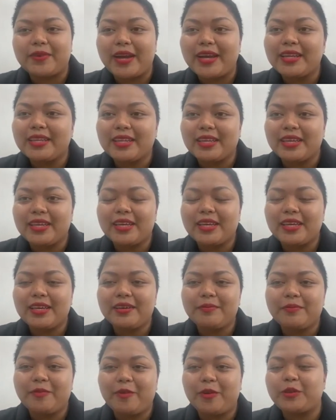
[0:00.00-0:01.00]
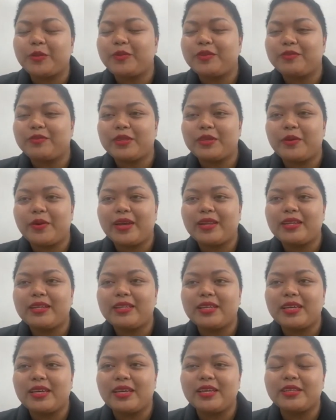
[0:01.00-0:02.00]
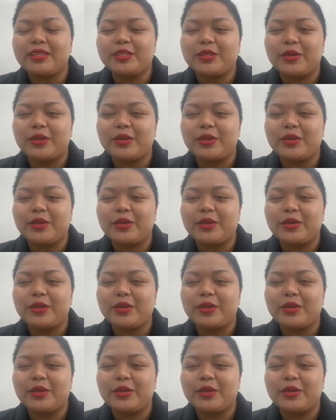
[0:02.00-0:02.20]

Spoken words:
writing, photo and video editing.